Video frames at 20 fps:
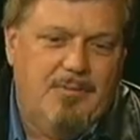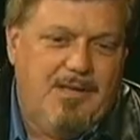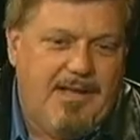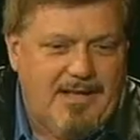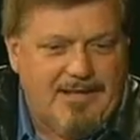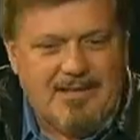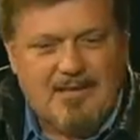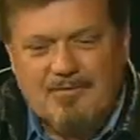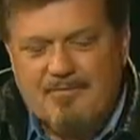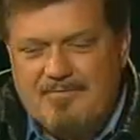we
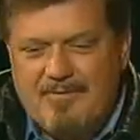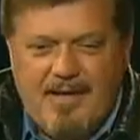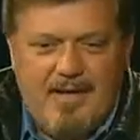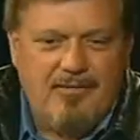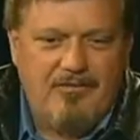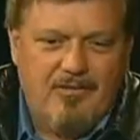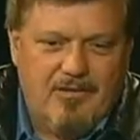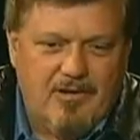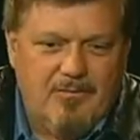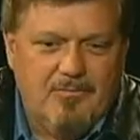got a little
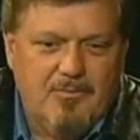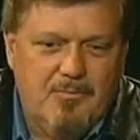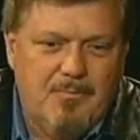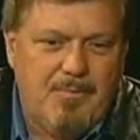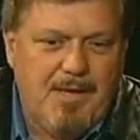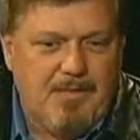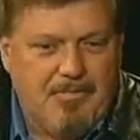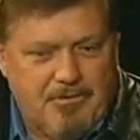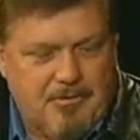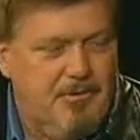fancier, and we
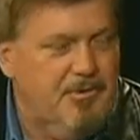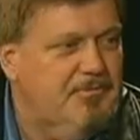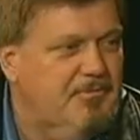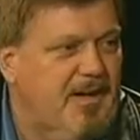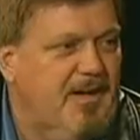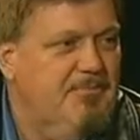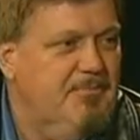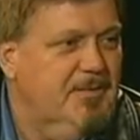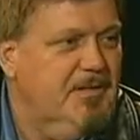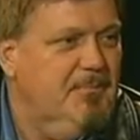made
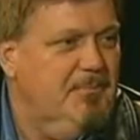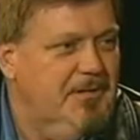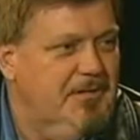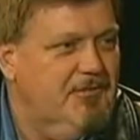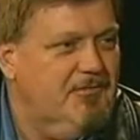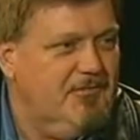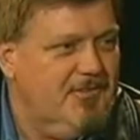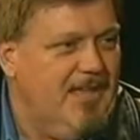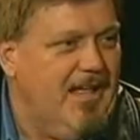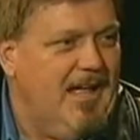35
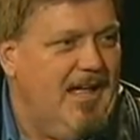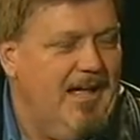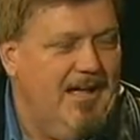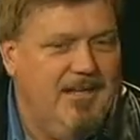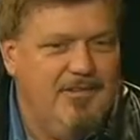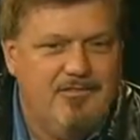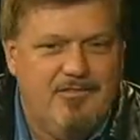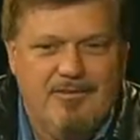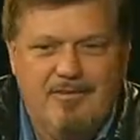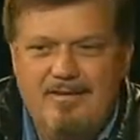millimeter
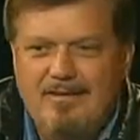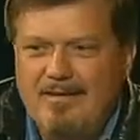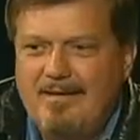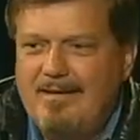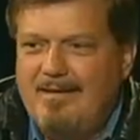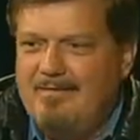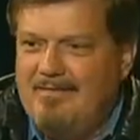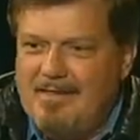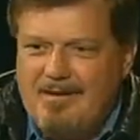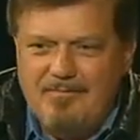slides, and
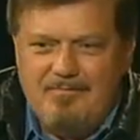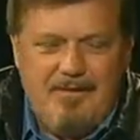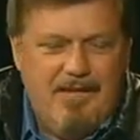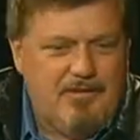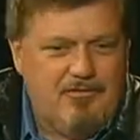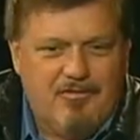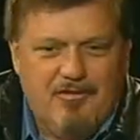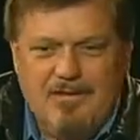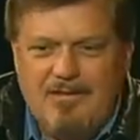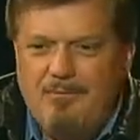then
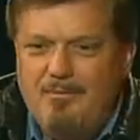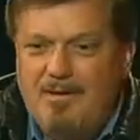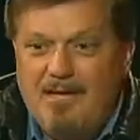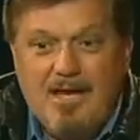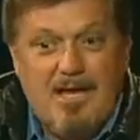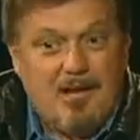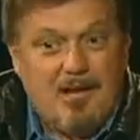eventually we